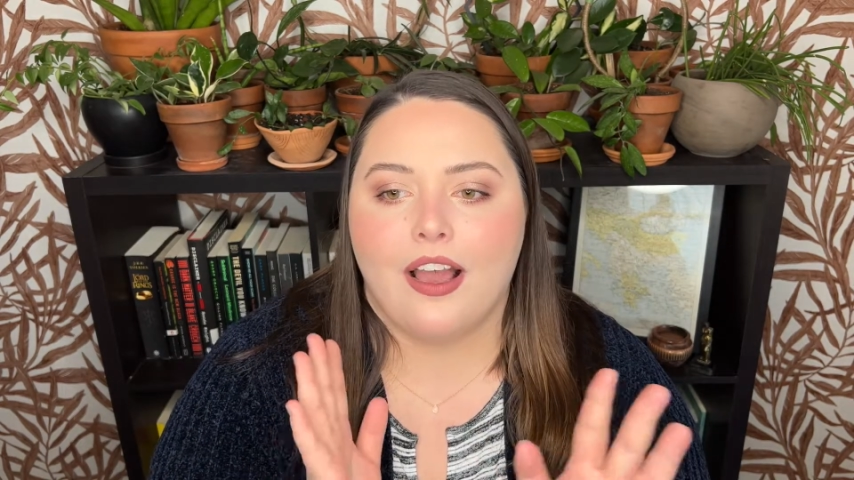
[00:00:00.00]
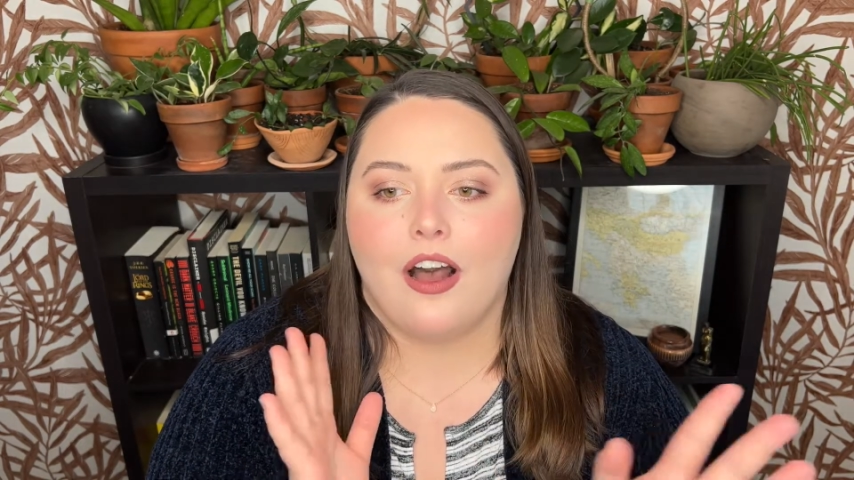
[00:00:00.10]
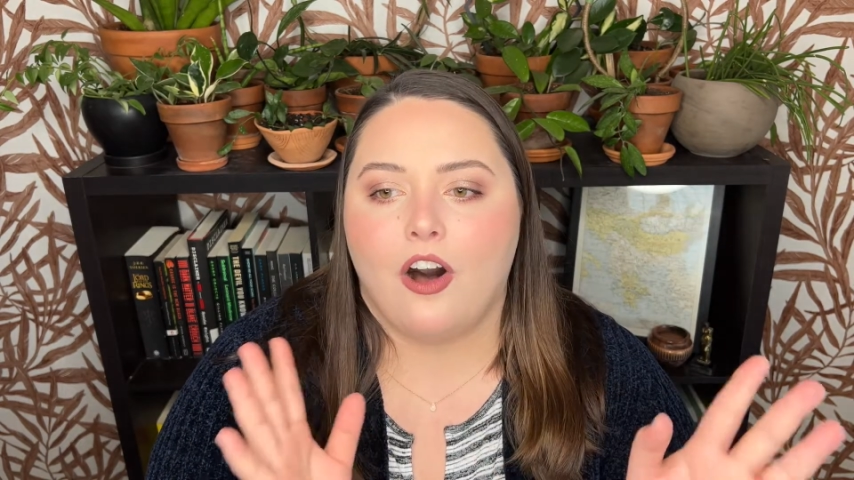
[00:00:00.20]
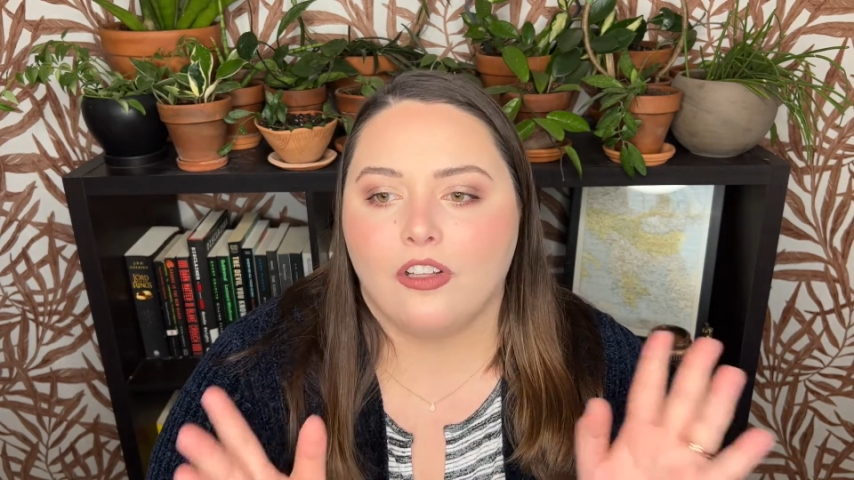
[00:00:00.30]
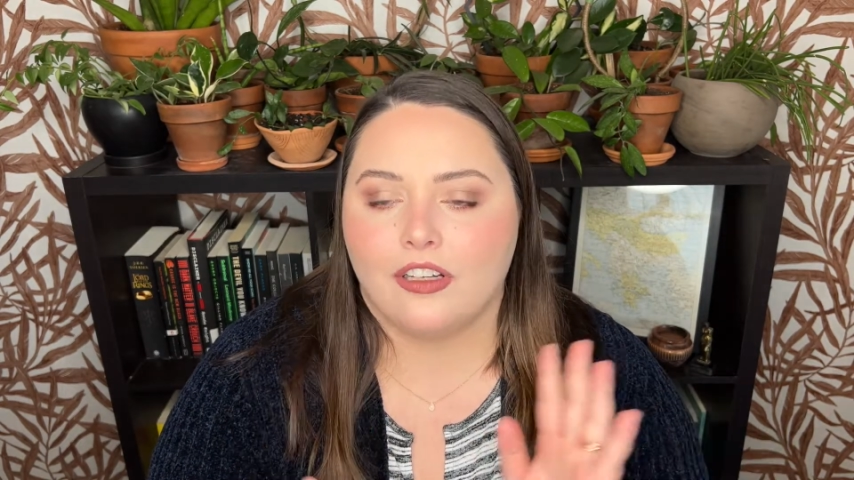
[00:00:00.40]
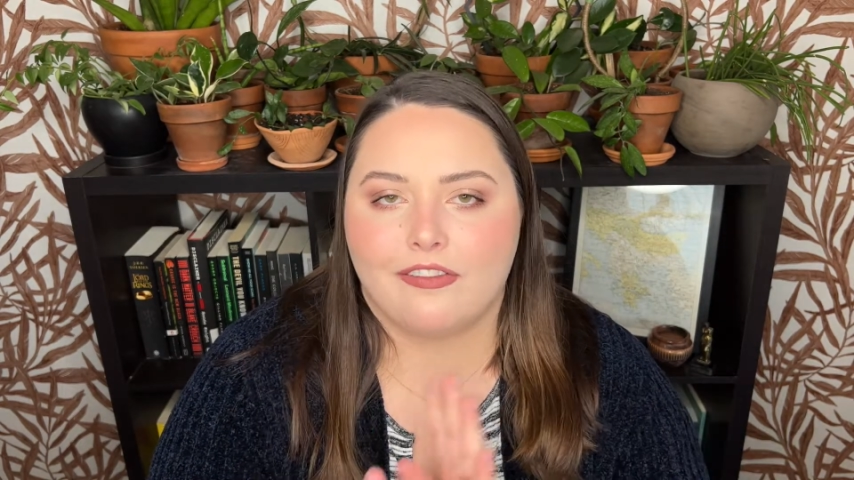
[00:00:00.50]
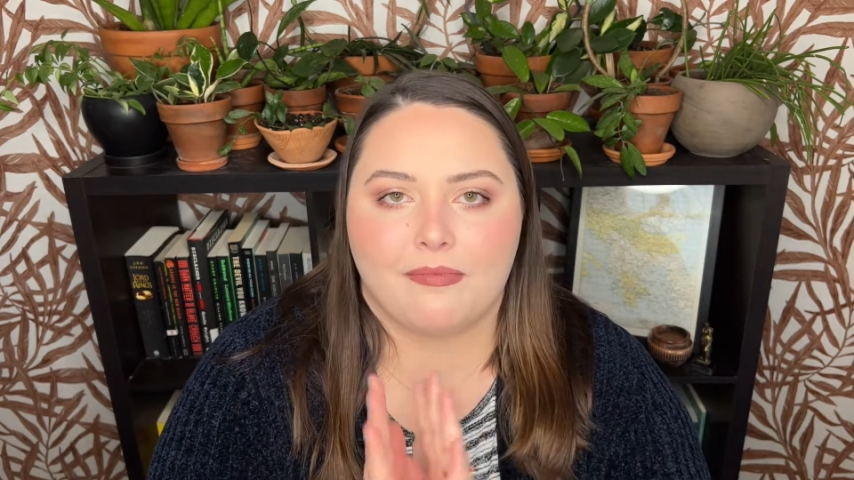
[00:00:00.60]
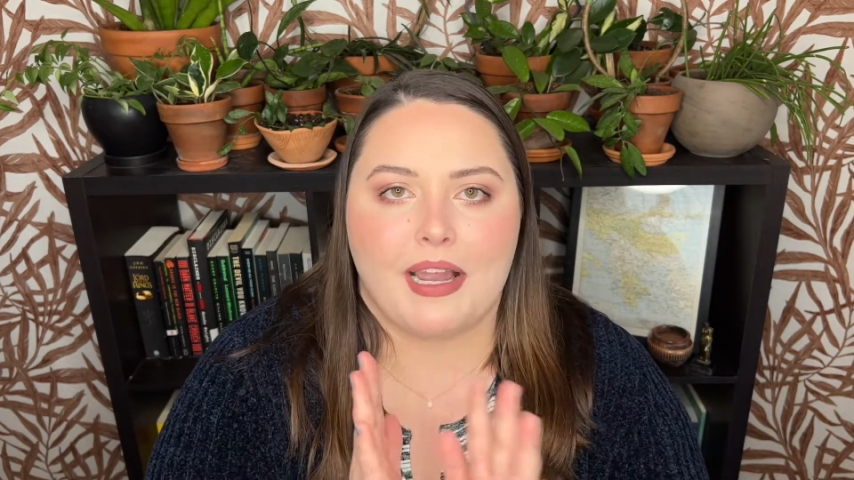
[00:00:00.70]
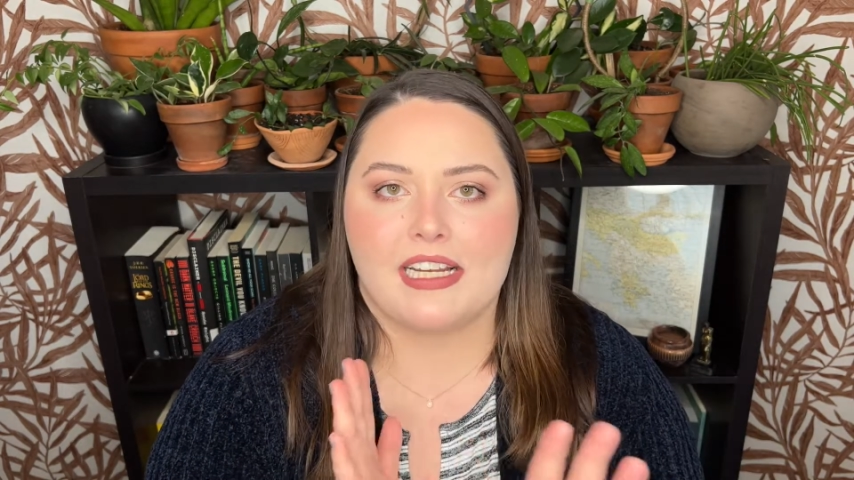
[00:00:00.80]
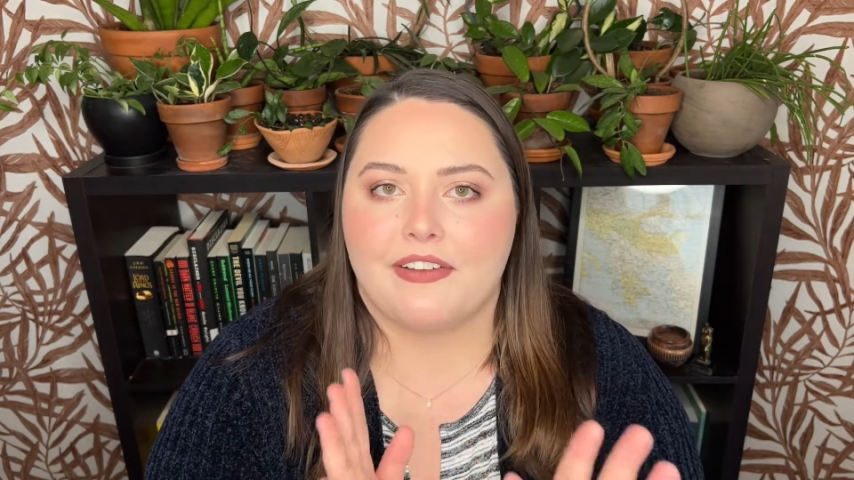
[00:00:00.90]
all of
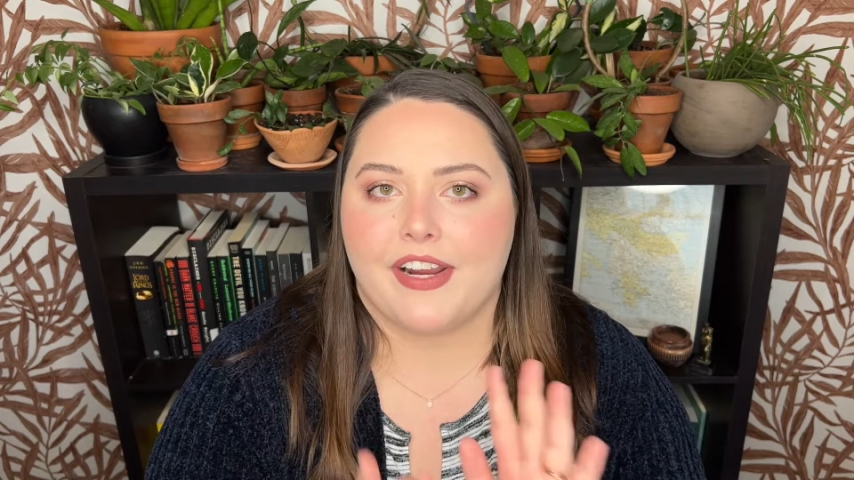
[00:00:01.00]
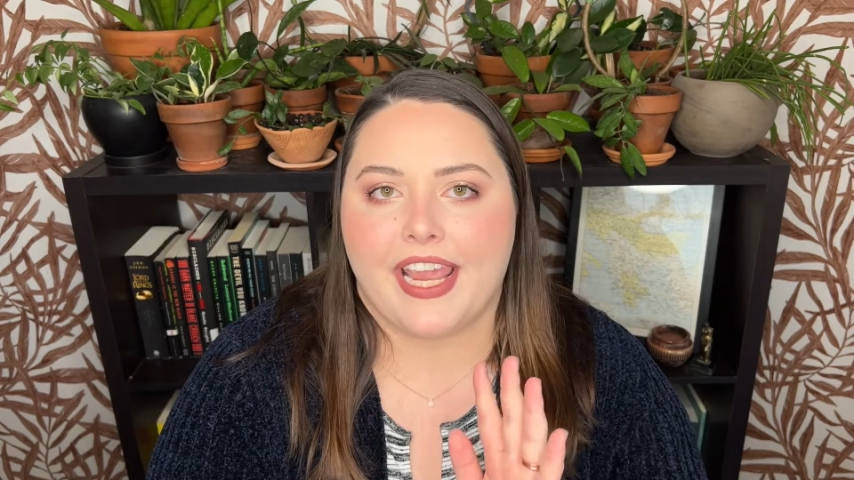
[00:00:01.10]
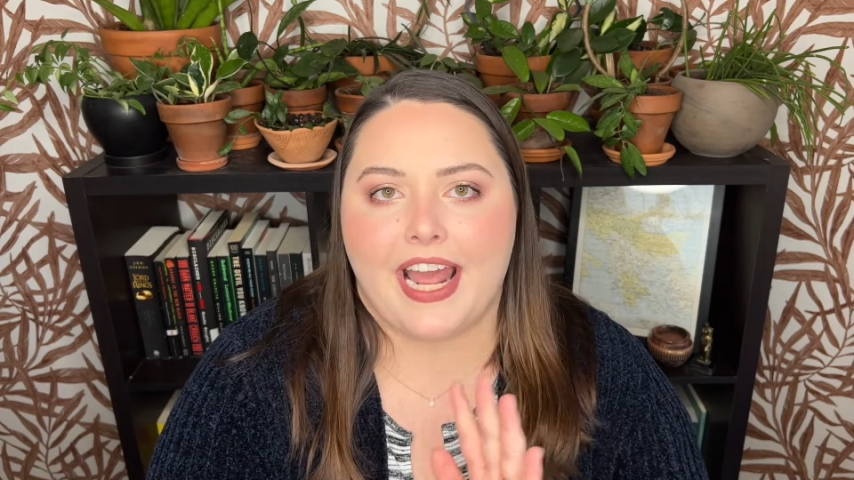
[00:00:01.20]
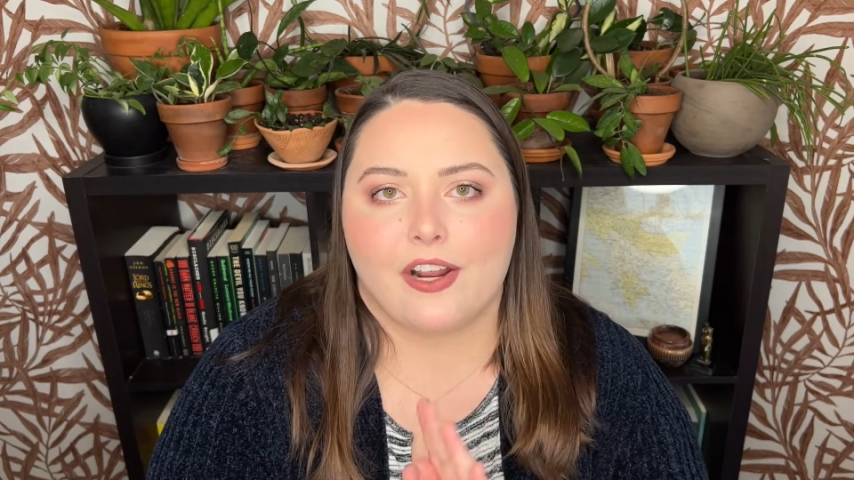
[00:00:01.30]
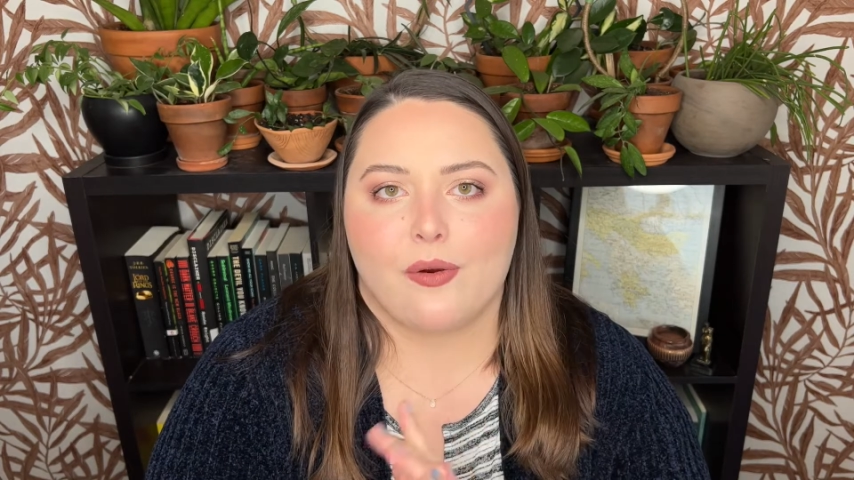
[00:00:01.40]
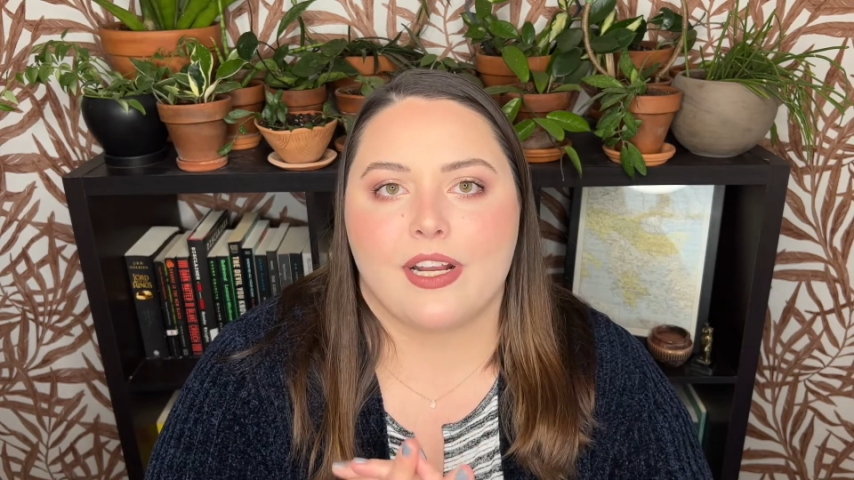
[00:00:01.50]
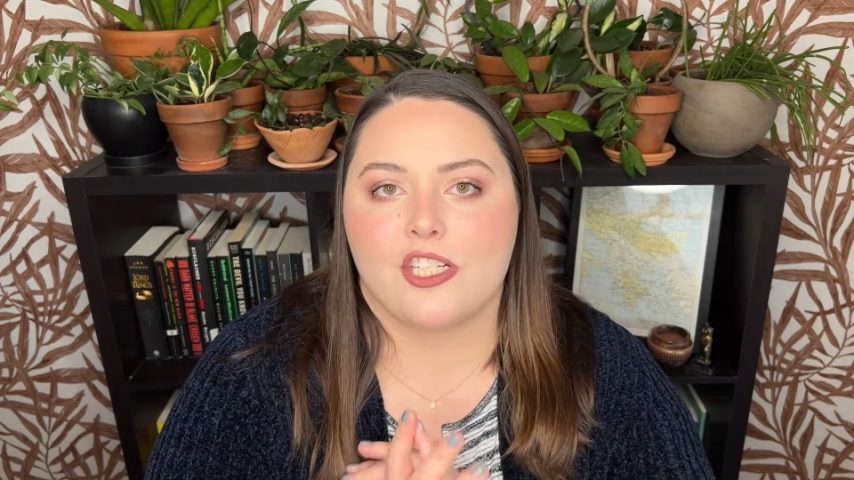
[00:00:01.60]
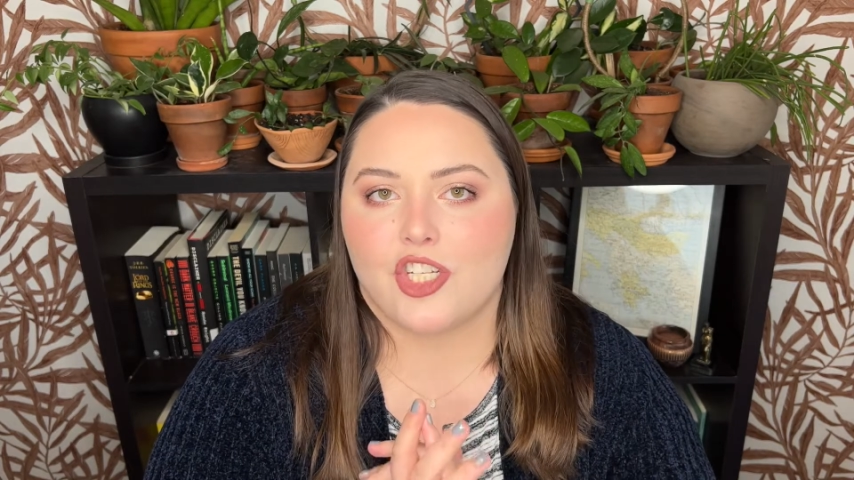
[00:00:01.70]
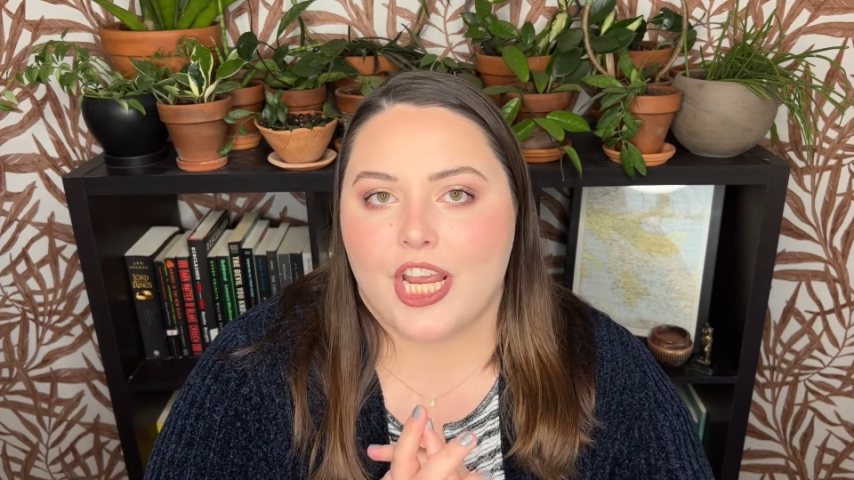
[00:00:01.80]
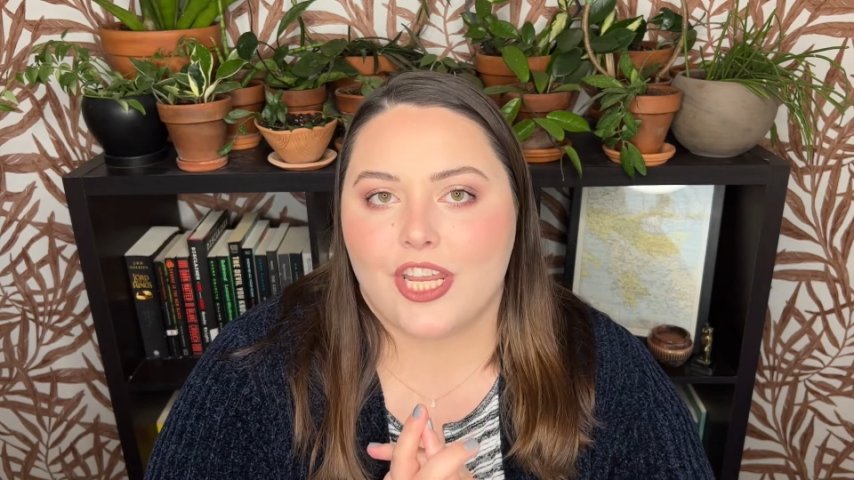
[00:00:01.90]
my different categories
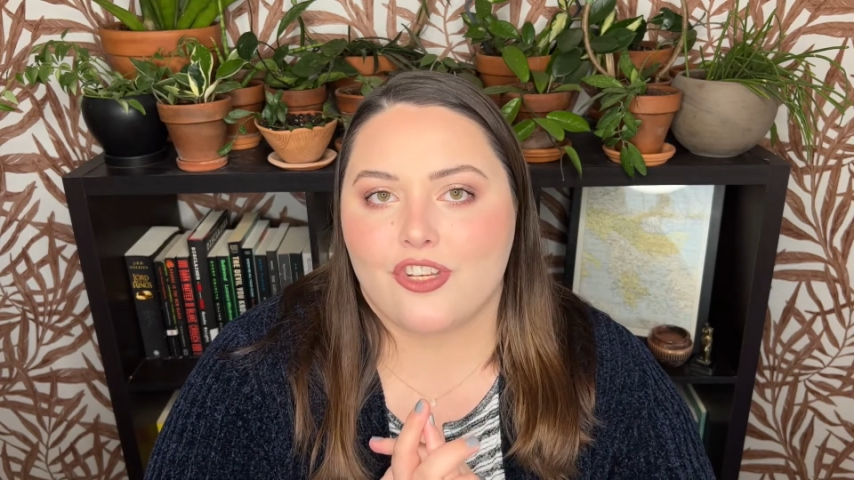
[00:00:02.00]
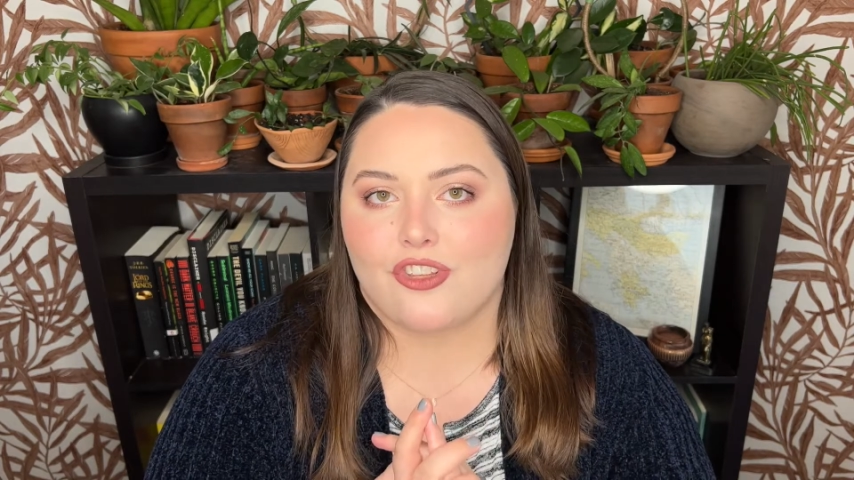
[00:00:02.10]
change